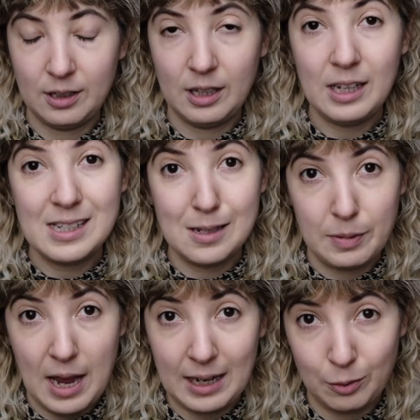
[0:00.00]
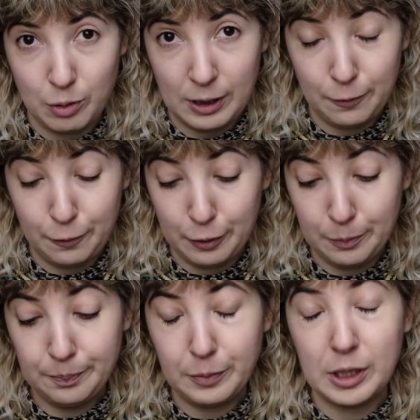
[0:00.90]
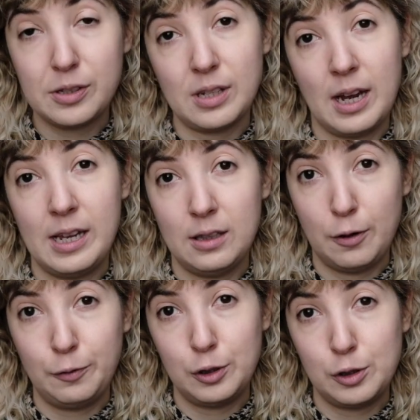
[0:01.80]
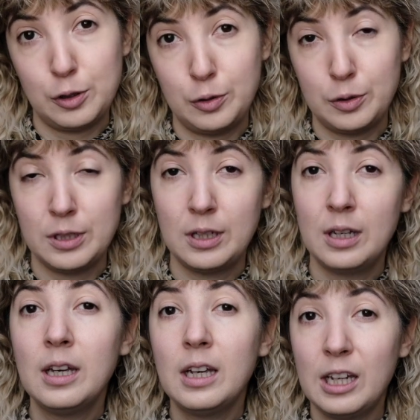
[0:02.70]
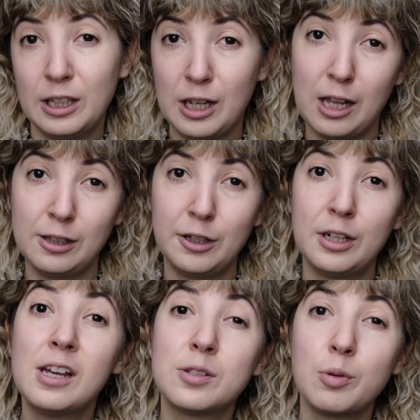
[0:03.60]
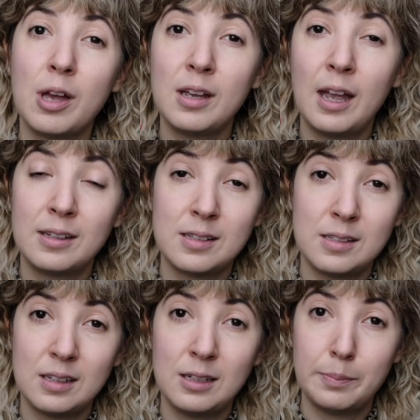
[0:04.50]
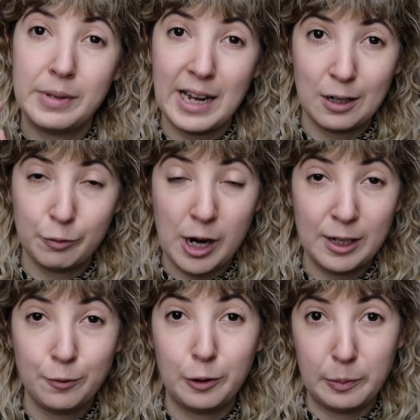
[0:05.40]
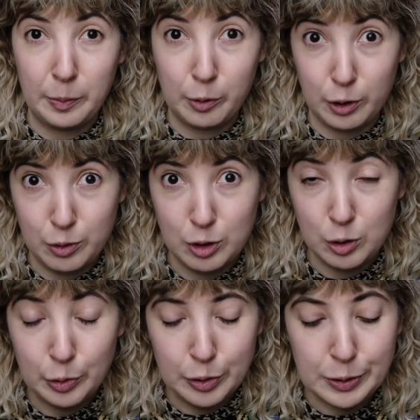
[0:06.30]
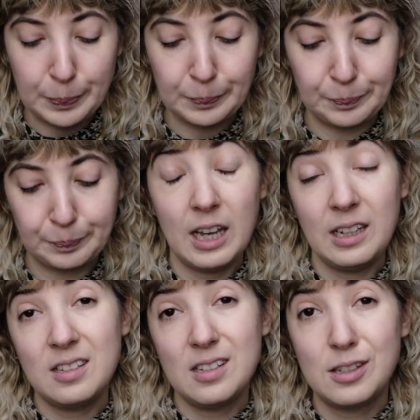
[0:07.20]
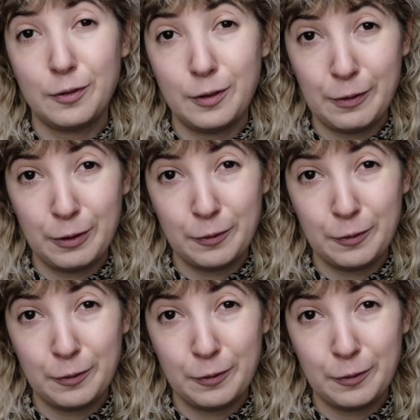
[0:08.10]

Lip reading: is a black and white film because I love to shoot in color as well as in black and white for my portrait shoots. And this is the favorite